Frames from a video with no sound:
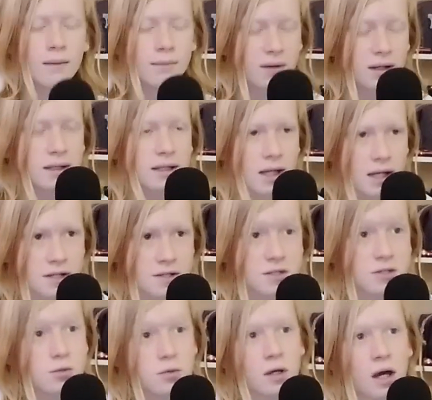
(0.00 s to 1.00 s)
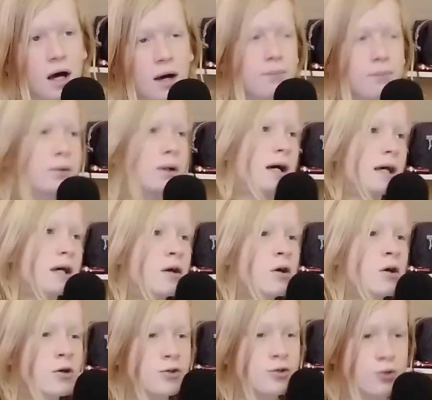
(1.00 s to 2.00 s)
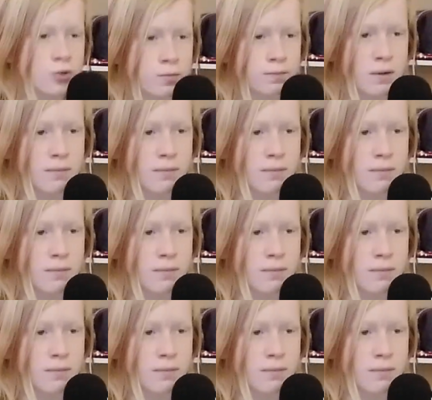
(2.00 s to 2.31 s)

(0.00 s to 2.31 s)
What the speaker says: But yes, you can't play Super